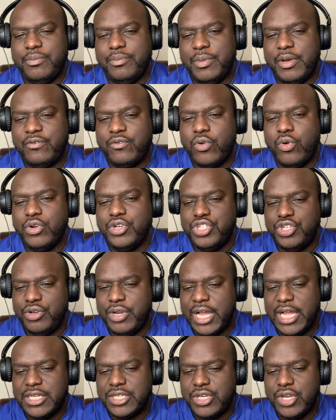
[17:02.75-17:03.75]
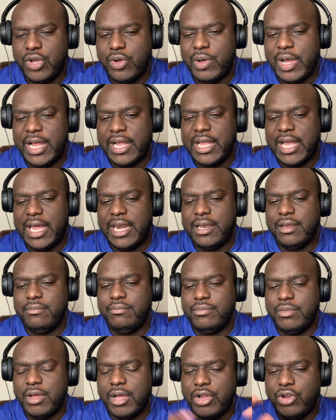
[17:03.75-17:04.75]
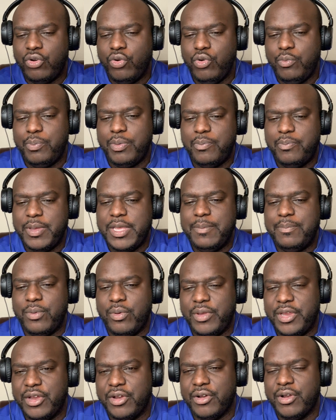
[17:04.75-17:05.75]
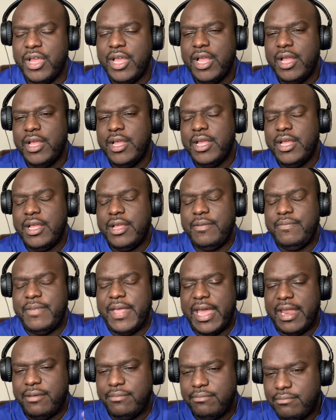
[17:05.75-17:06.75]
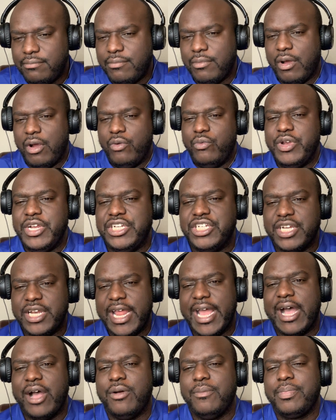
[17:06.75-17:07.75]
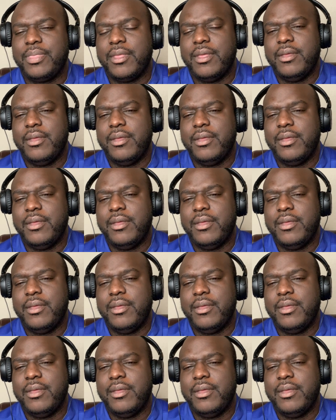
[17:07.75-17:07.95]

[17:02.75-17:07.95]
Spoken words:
But of course, you guys know I got a group of people here that are reaching out.